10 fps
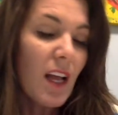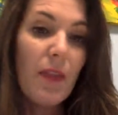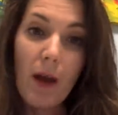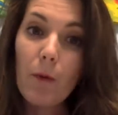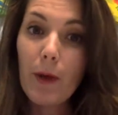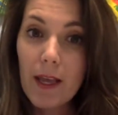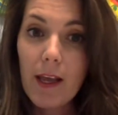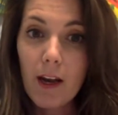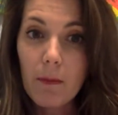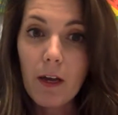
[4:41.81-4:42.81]
that we
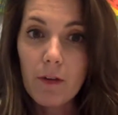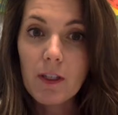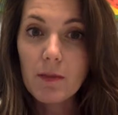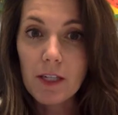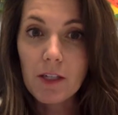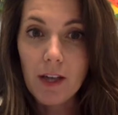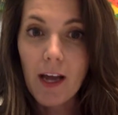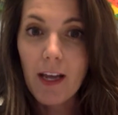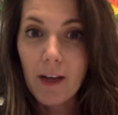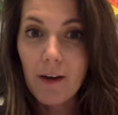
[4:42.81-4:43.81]
here at Belle Vue Specialty
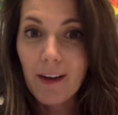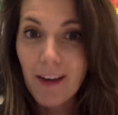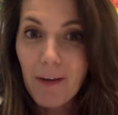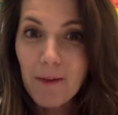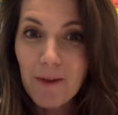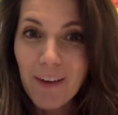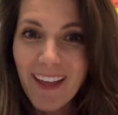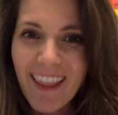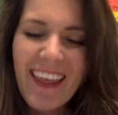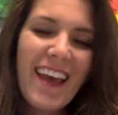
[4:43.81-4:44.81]
Eye Care could help you with.
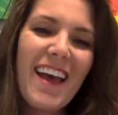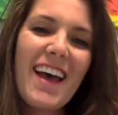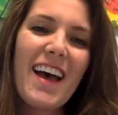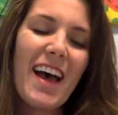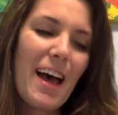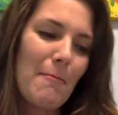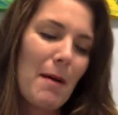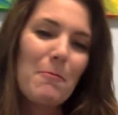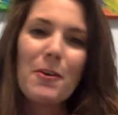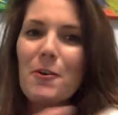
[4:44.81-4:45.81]

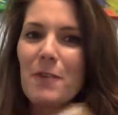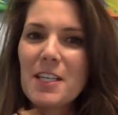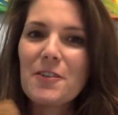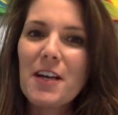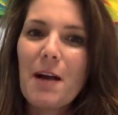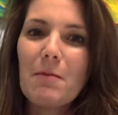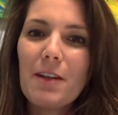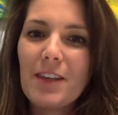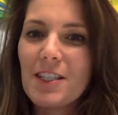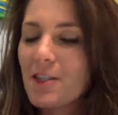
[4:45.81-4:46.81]
I'm going to read you a couple
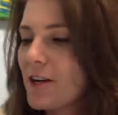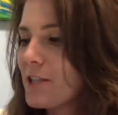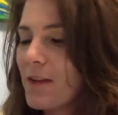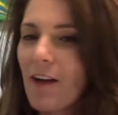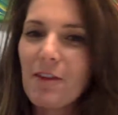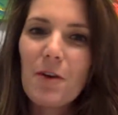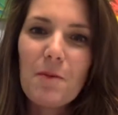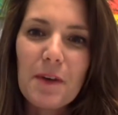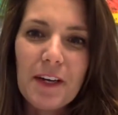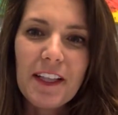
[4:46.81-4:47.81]
of inserts. We have a little
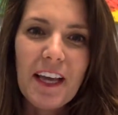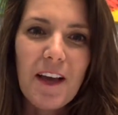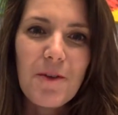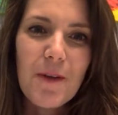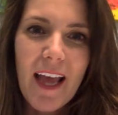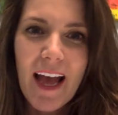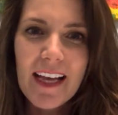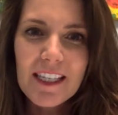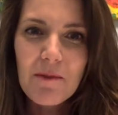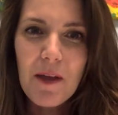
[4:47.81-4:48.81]
book that we
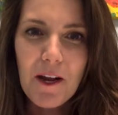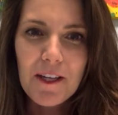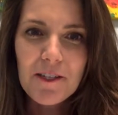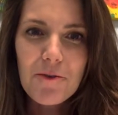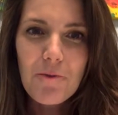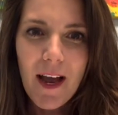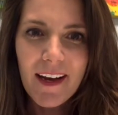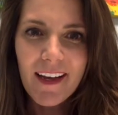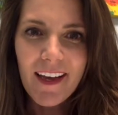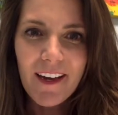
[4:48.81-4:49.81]
ask parents to
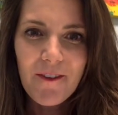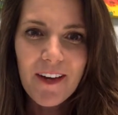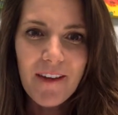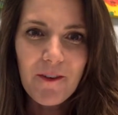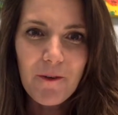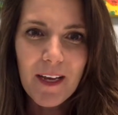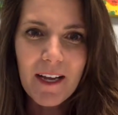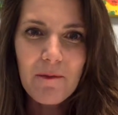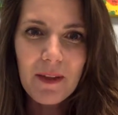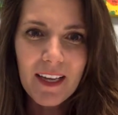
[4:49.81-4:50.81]
write in whenever we
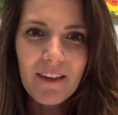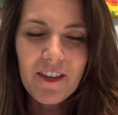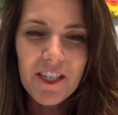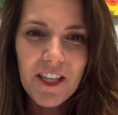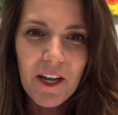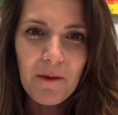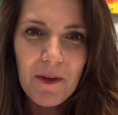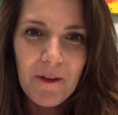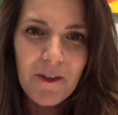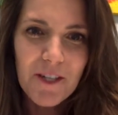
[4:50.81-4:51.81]
complete vision
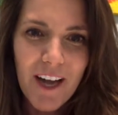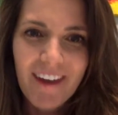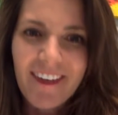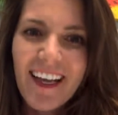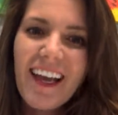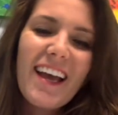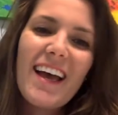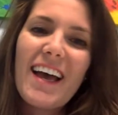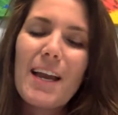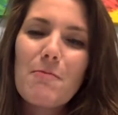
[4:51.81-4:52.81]
therapy on their child.
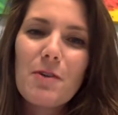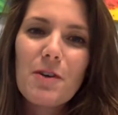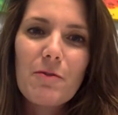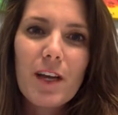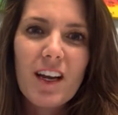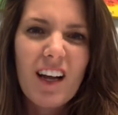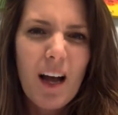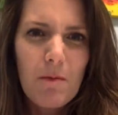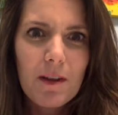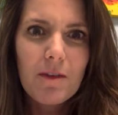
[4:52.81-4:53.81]
And I'm going to read a
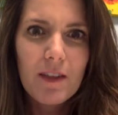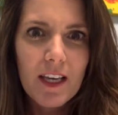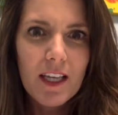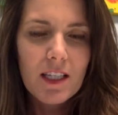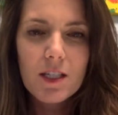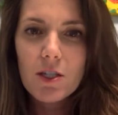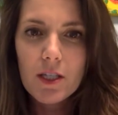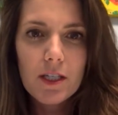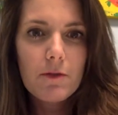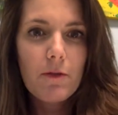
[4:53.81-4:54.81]
couple of these
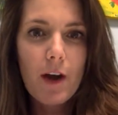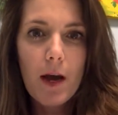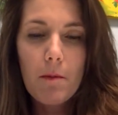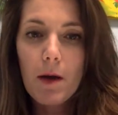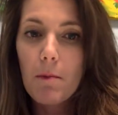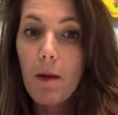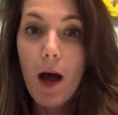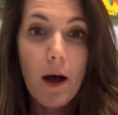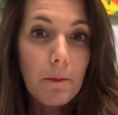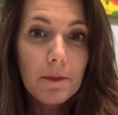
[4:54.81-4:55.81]
just from
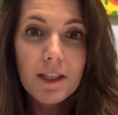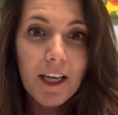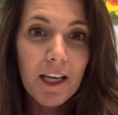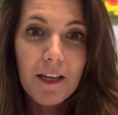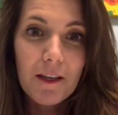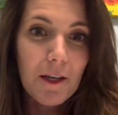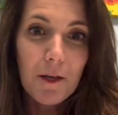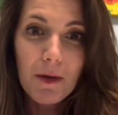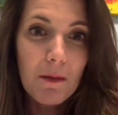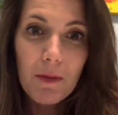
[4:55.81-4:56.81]
moms like
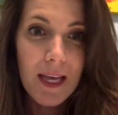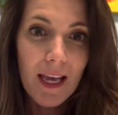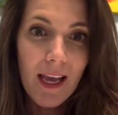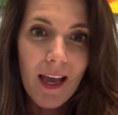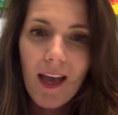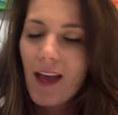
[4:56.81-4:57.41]
you and me